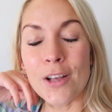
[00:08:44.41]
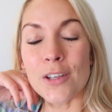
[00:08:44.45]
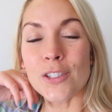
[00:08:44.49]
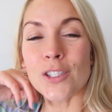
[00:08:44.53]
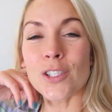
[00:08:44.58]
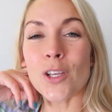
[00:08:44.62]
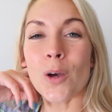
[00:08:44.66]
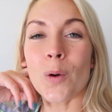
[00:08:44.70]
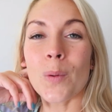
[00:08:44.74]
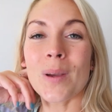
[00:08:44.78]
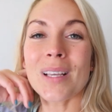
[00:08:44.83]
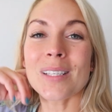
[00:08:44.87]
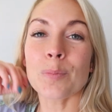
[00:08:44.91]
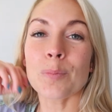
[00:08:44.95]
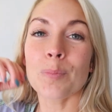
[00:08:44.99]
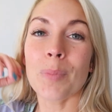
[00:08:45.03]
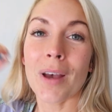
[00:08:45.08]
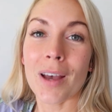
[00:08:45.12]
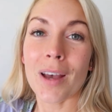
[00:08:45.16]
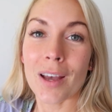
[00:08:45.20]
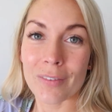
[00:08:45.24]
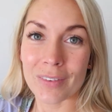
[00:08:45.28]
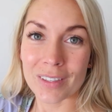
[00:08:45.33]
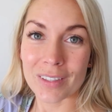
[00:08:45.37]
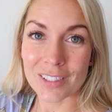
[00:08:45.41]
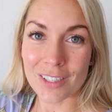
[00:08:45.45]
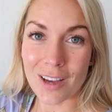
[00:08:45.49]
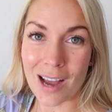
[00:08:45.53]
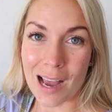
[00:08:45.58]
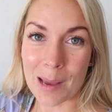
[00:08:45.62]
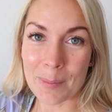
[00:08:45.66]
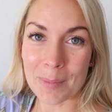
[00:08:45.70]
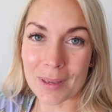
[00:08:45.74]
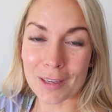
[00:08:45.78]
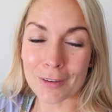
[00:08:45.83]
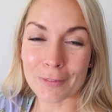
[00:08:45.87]
So it's perfect
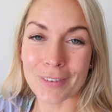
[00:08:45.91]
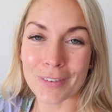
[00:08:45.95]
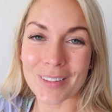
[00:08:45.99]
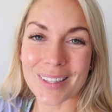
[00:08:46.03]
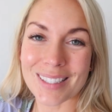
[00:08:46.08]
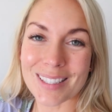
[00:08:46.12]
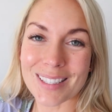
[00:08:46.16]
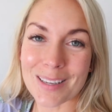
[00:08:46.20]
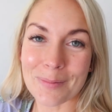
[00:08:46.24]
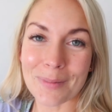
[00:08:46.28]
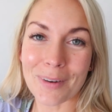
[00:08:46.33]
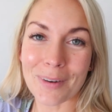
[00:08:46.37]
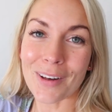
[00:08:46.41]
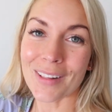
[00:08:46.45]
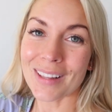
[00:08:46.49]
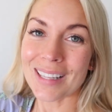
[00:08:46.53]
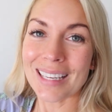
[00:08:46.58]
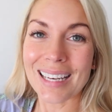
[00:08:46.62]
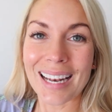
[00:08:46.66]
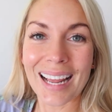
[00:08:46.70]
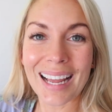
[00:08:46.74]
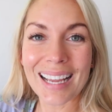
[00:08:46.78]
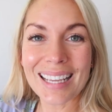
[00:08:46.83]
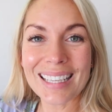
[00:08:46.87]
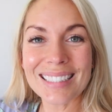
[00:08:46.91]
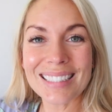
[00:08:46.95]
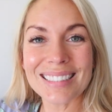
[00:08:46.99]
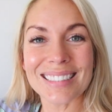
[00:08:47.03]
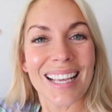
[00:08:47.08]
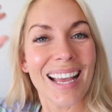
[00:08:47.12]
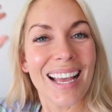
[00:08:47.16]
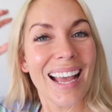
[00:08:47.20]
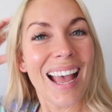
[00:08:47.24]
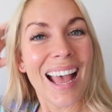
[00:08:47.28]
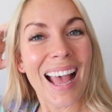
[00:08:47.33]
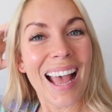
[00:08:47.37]
timing for the summer holidays.